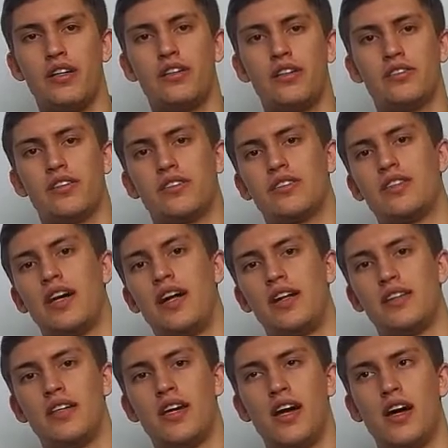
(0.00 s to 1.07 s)

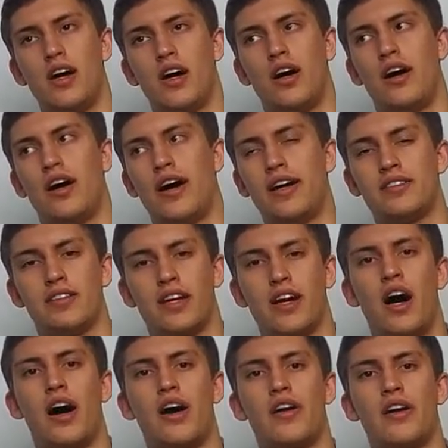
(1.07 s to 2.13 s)
installed as a
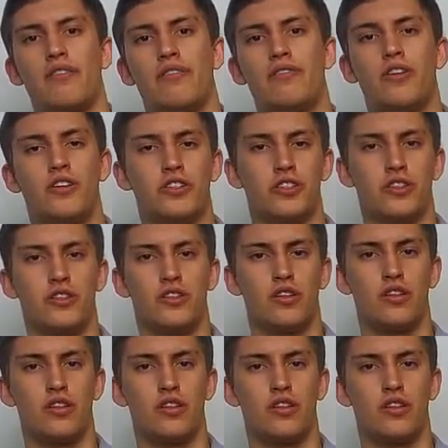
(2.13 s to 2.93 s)
higher version